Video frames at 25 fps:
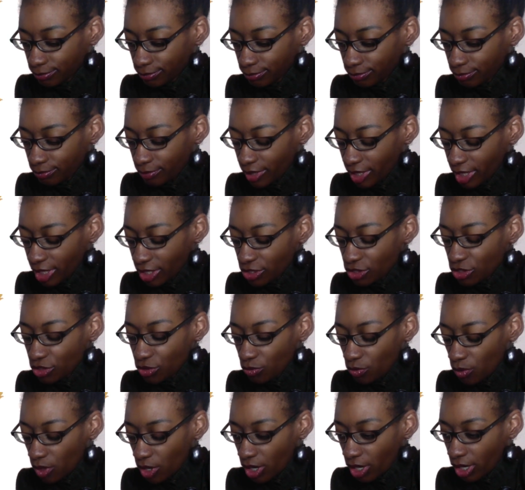Because
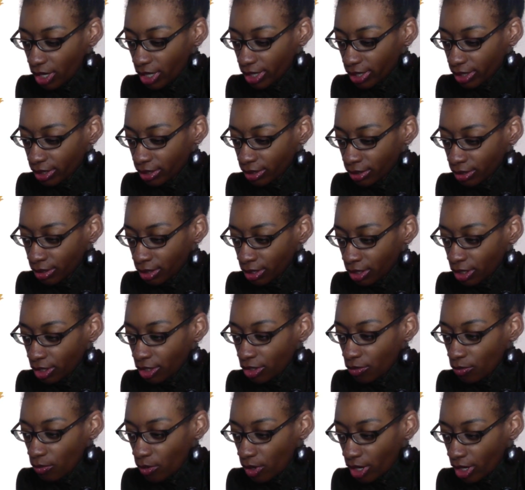you are.
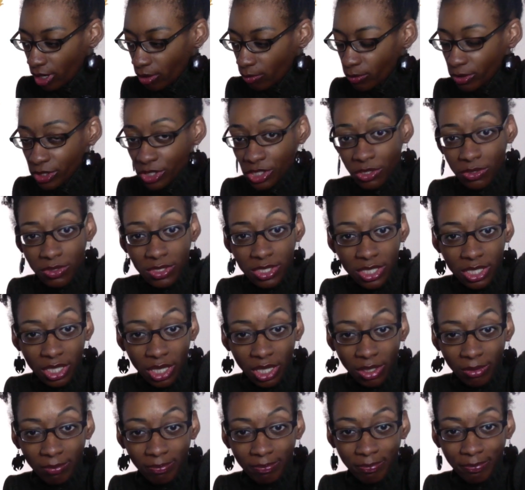You are what you
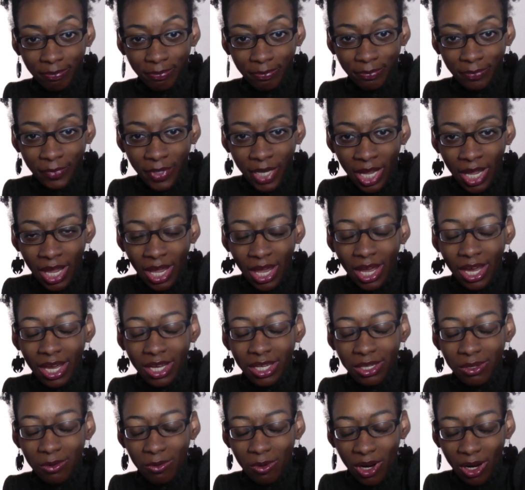see. And
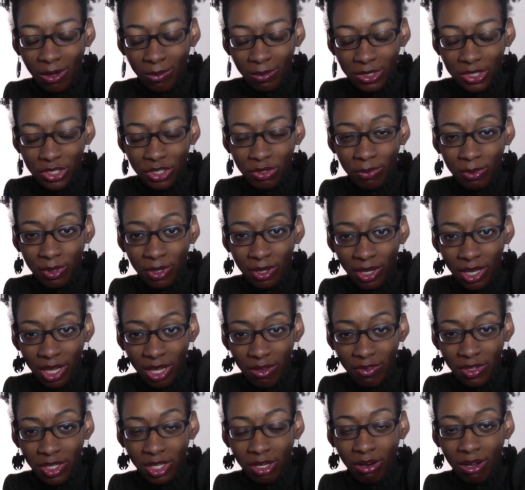you are what you believe,
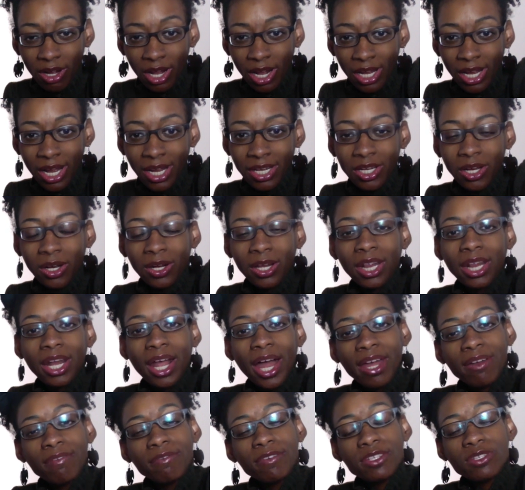and your
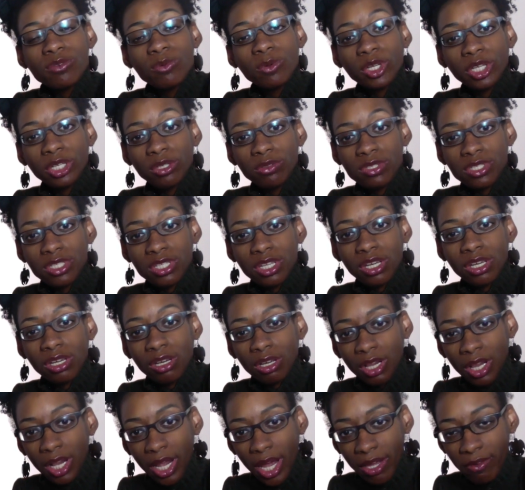life is what you see, and
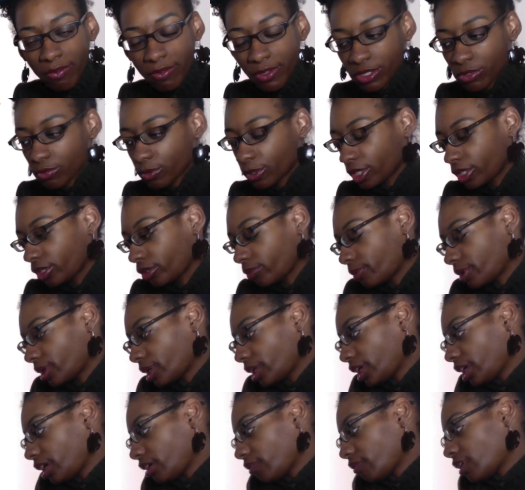your life is what you
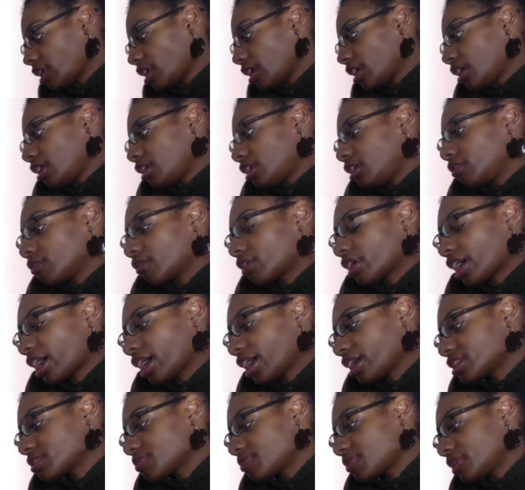believe. You
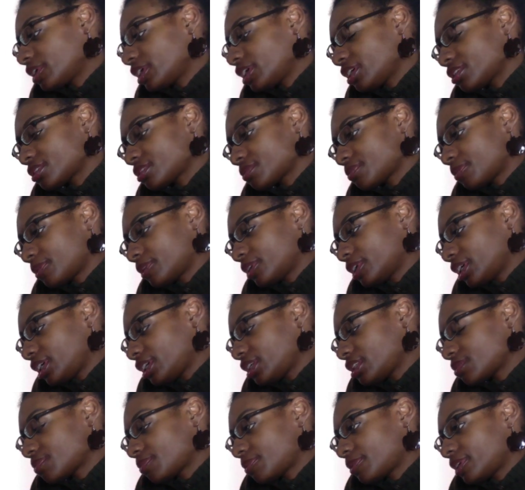guys, please,
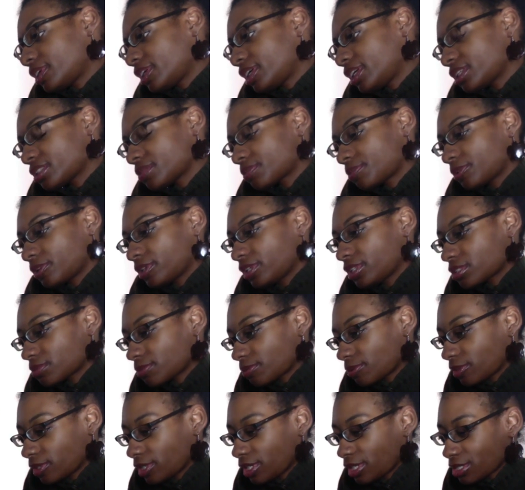please, please, please,
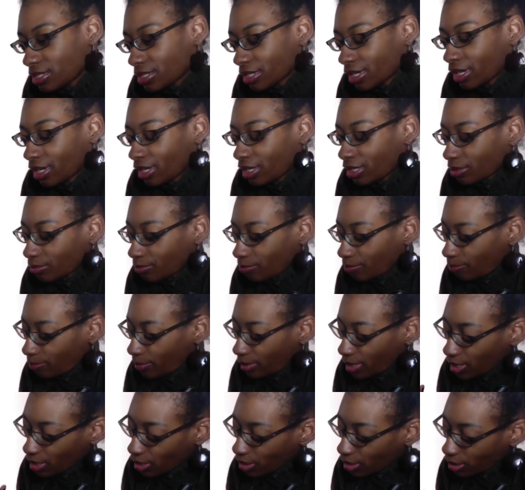please, I am
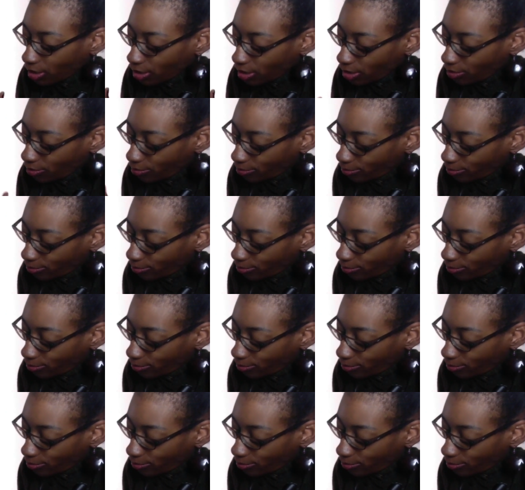begging you.